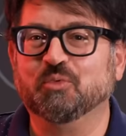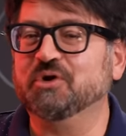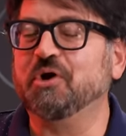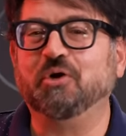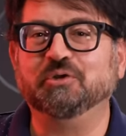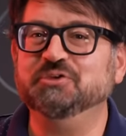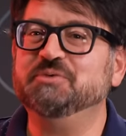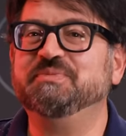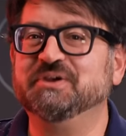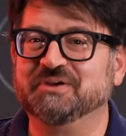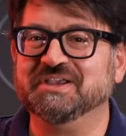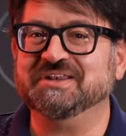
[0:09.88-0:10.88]
We're in a whole new
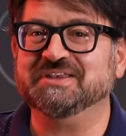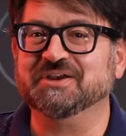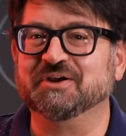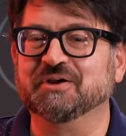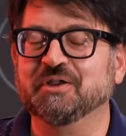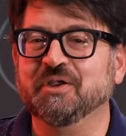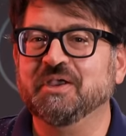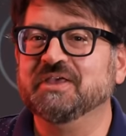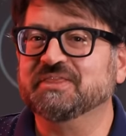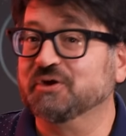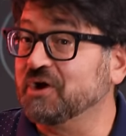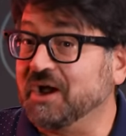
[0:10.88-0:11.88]
period here.
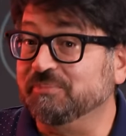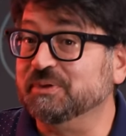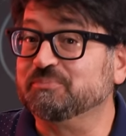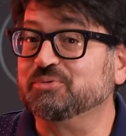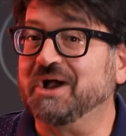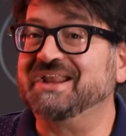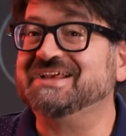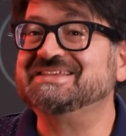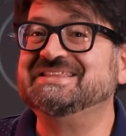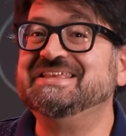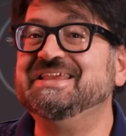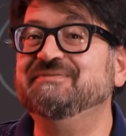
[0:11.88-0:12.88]
There are a couple of
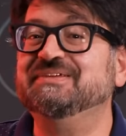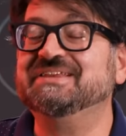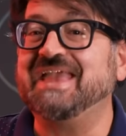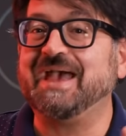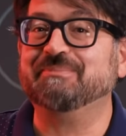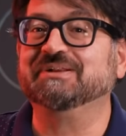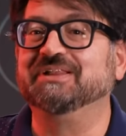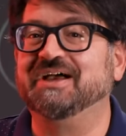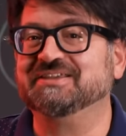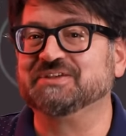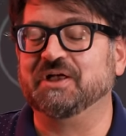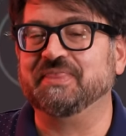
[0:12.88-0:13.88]
products that even
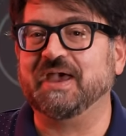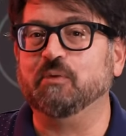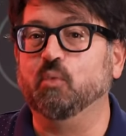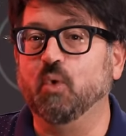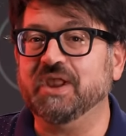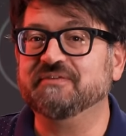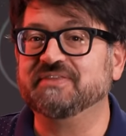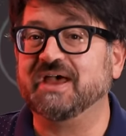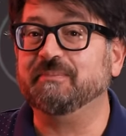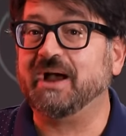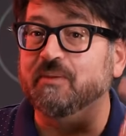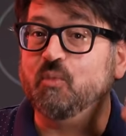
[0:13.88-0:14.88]
capitalize on that. One of
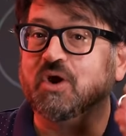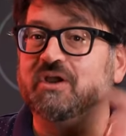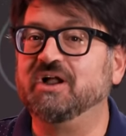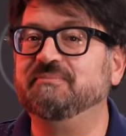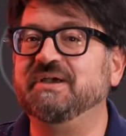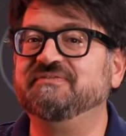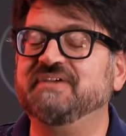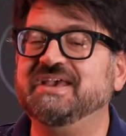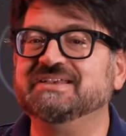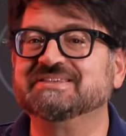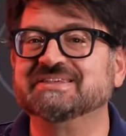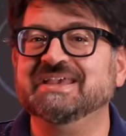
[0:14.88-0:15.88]
them I'm wearing on my
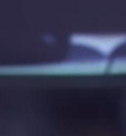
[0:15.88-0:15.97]
face.